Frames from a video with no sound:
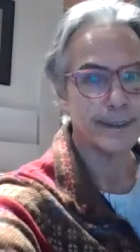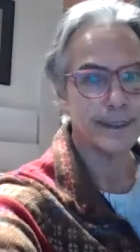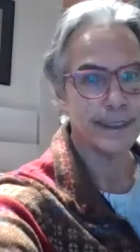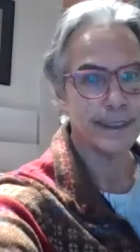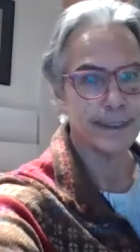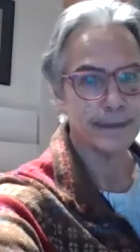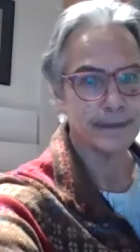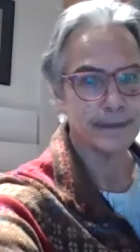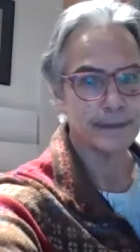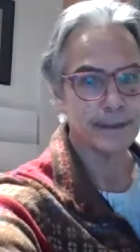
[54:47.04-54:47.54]
I
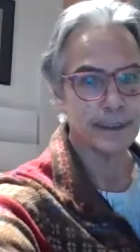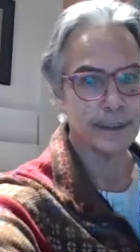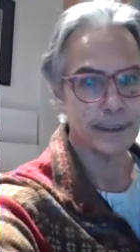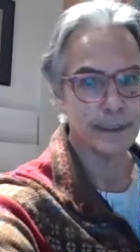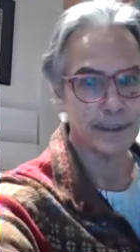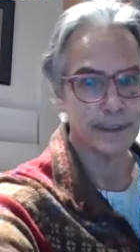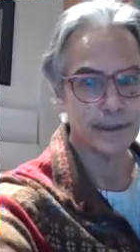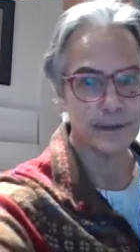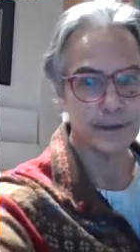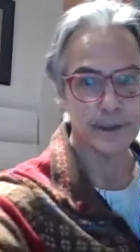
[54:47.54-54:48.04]
can't
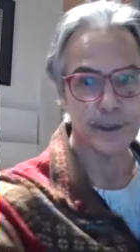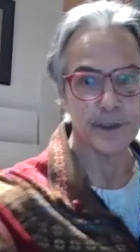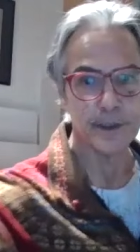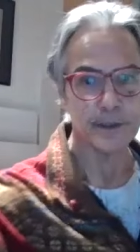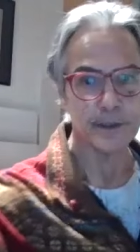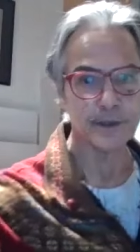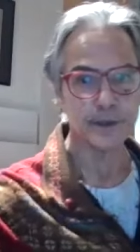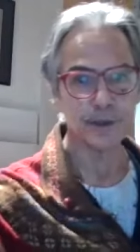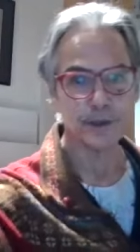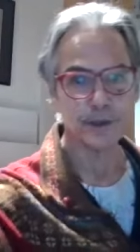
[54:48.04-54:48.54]
uh,
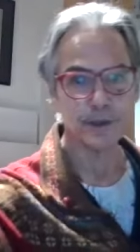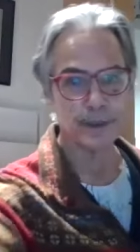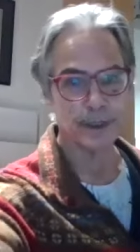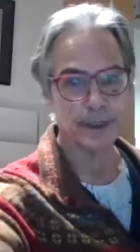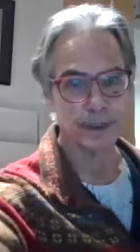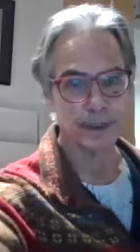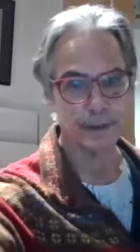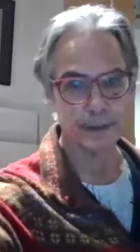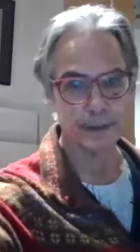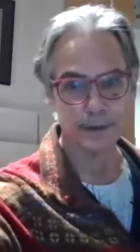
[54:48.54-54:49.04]
turn
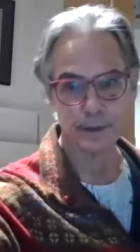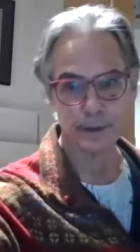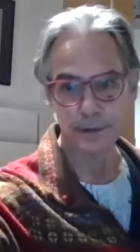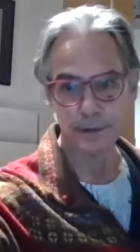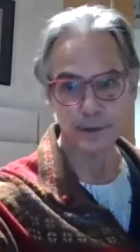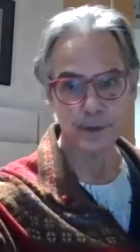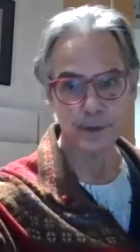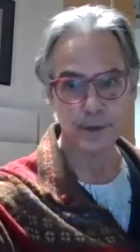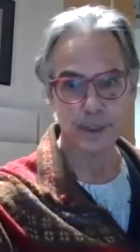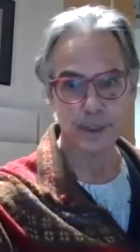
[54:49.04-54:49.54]
on
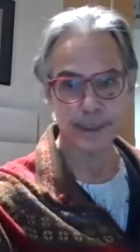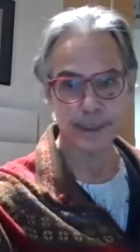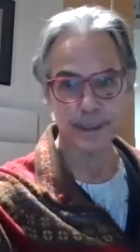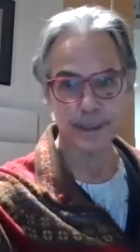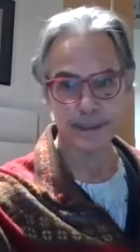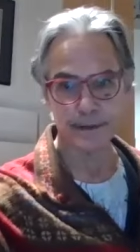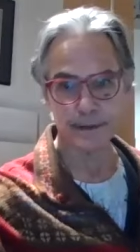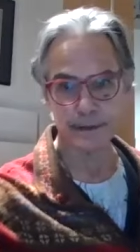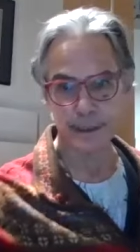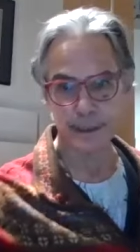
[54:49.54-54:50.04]
or I
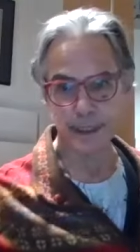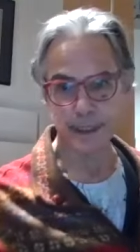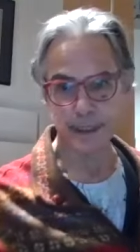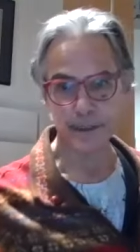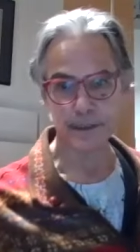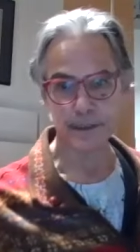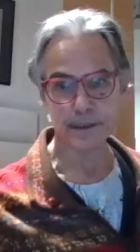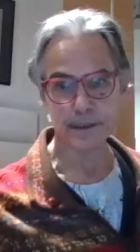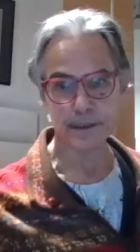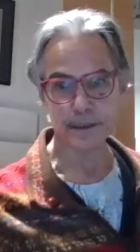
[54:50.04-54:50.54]
can't
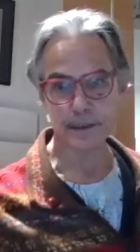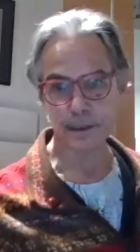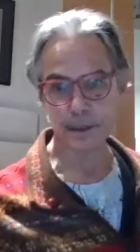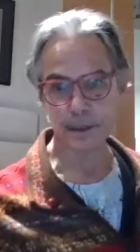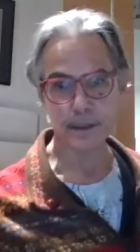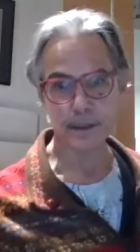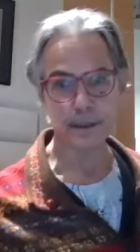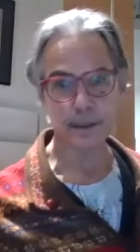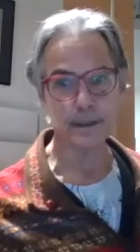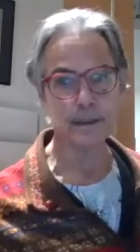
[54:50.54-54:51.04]
ask
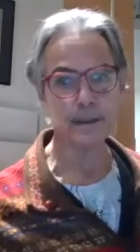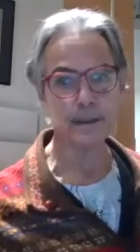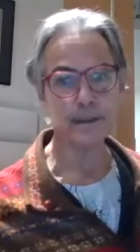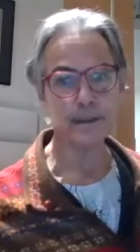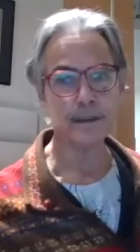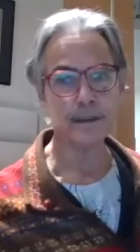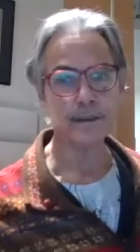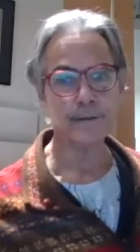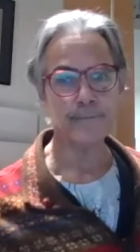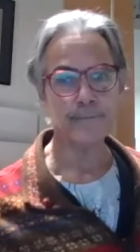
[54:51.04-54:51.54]
uh,
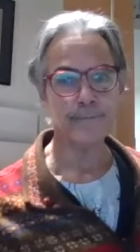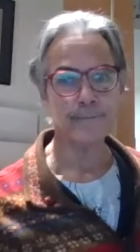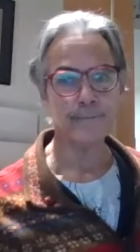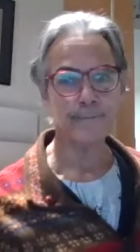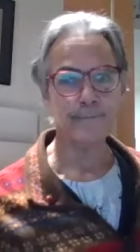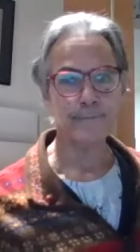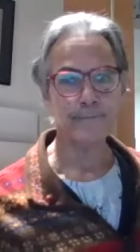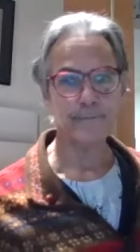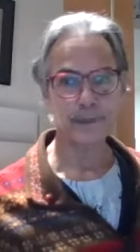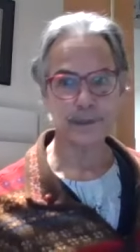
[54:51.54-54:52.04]

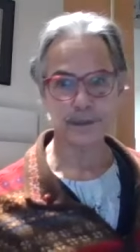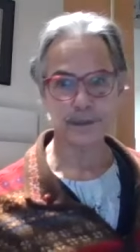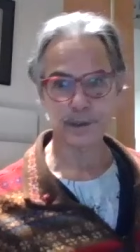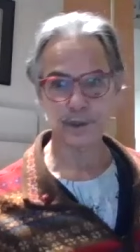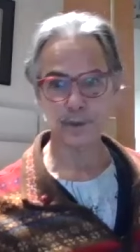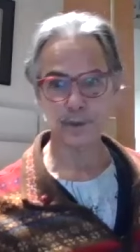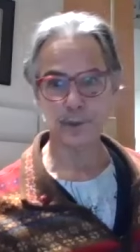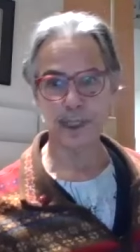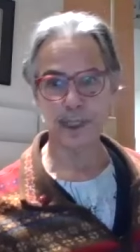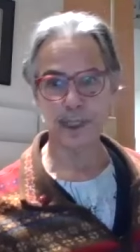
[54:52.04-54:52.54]
the
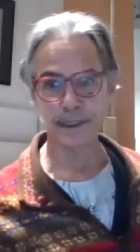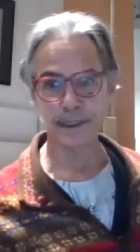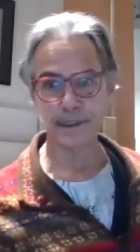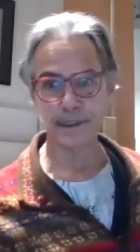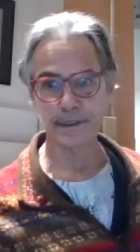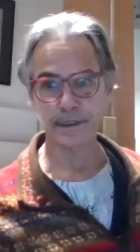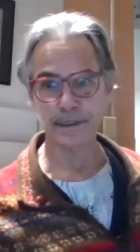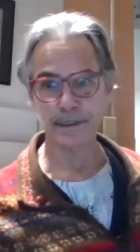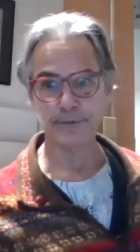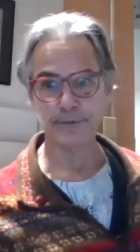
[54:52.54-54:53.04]
Zoom
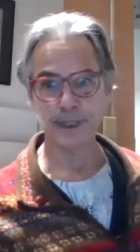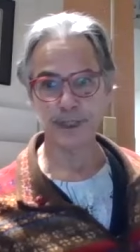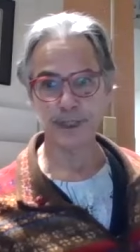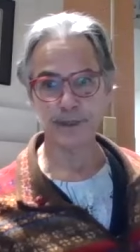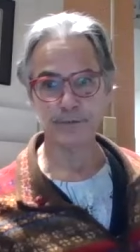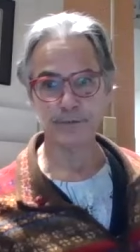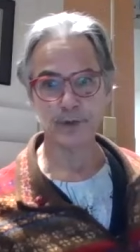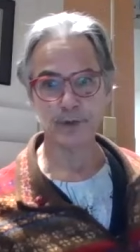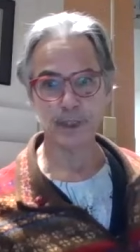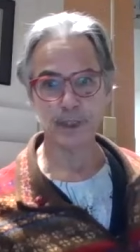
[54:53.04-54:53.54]
audience if they
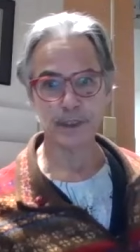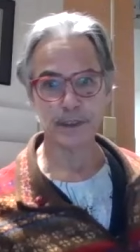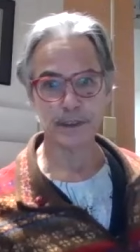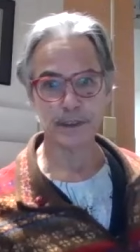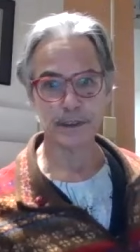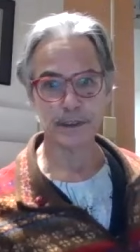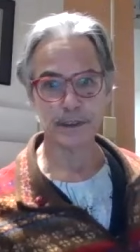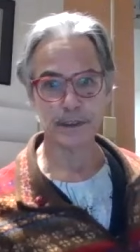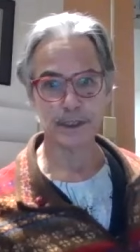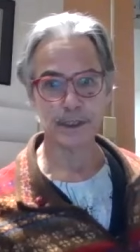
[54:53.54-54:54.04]
have
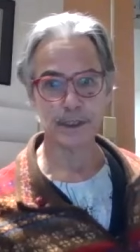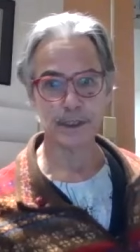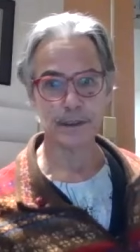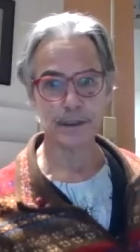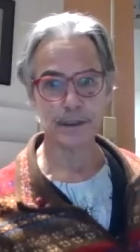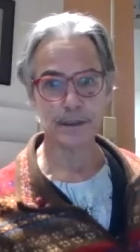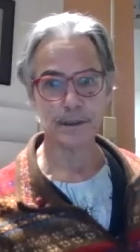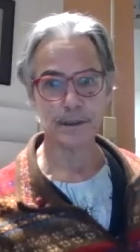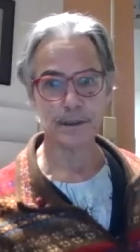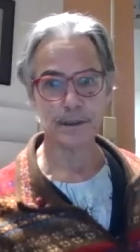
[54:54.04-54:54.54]
questions
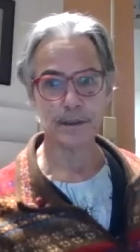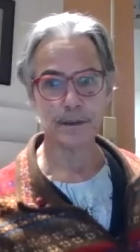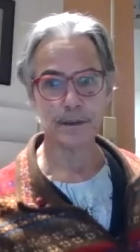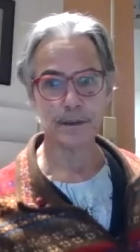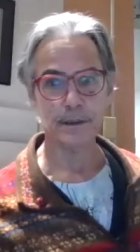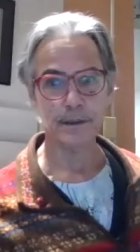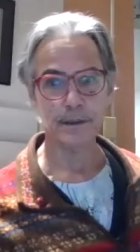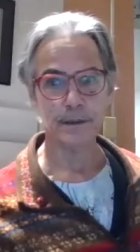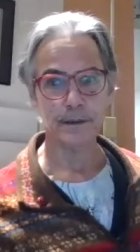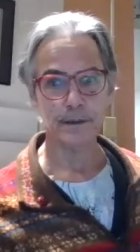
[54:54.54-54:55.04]

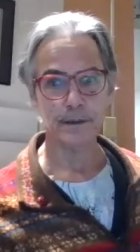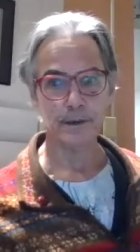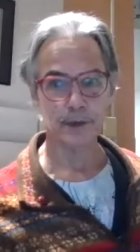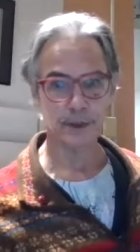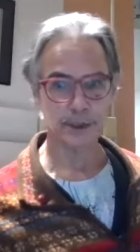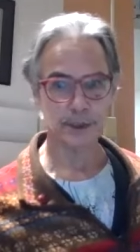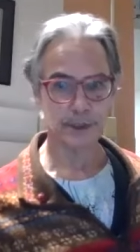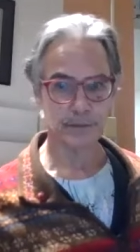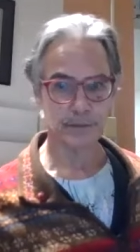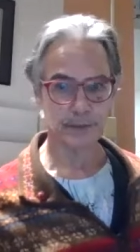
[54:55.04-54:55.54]

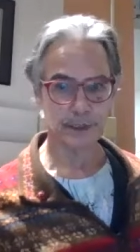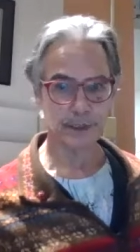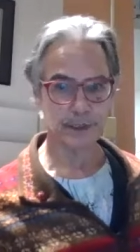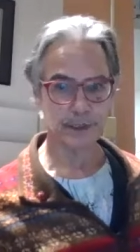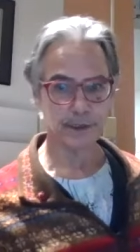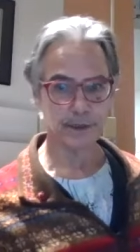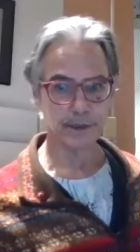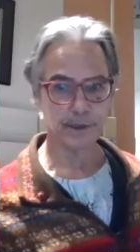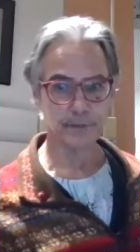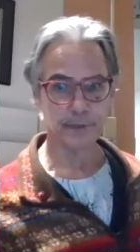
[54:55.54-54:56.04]
or should we
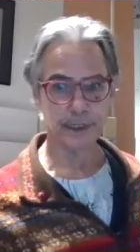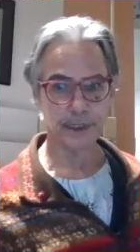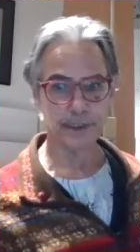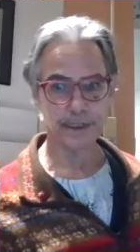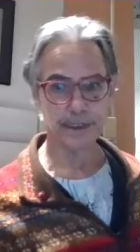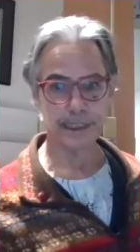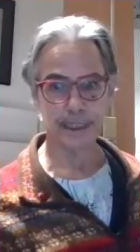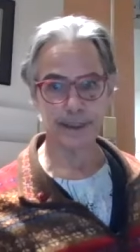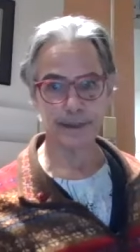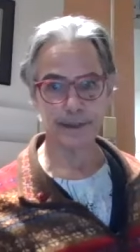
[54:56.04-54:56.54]
just do it by
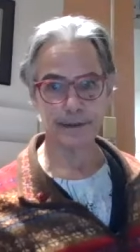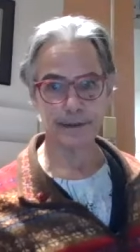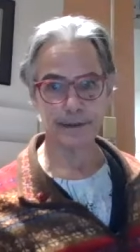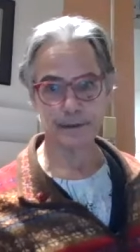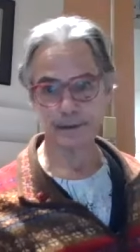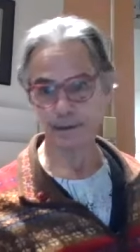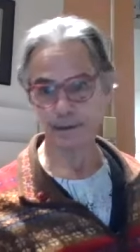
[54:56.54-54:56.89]
chat?